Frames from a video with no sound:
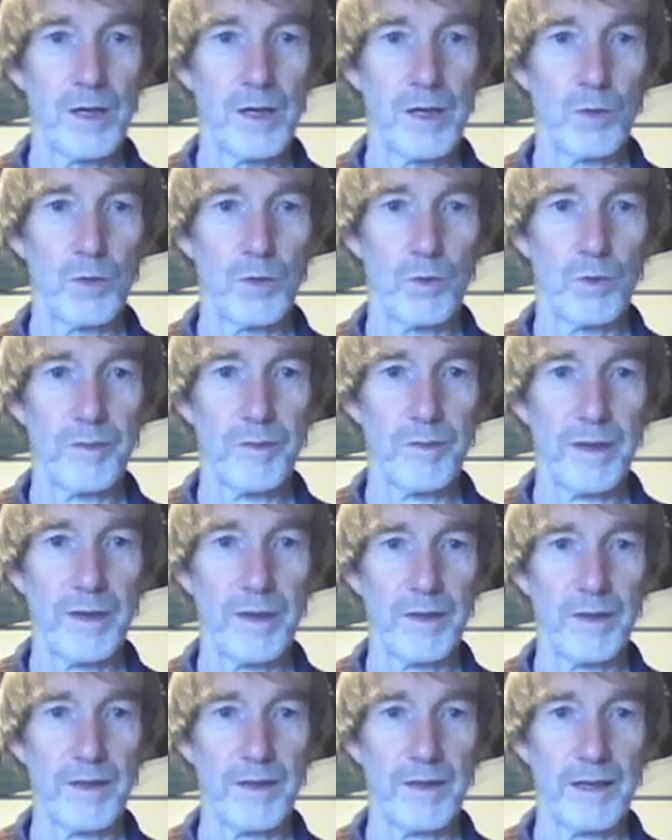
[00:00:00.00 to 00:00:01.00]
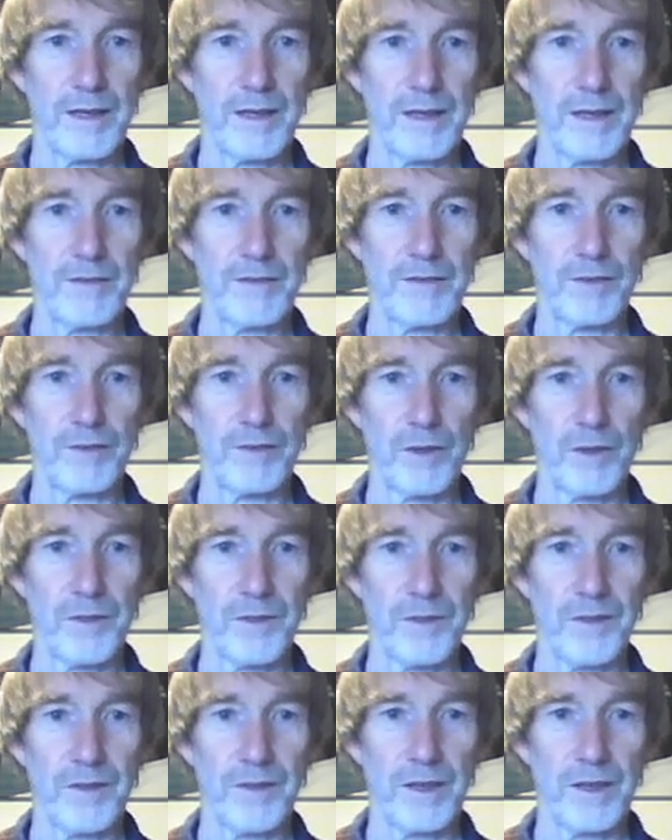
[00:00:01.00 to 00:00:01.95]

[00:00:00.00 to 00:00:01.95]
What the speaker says: What about the inlet velocity?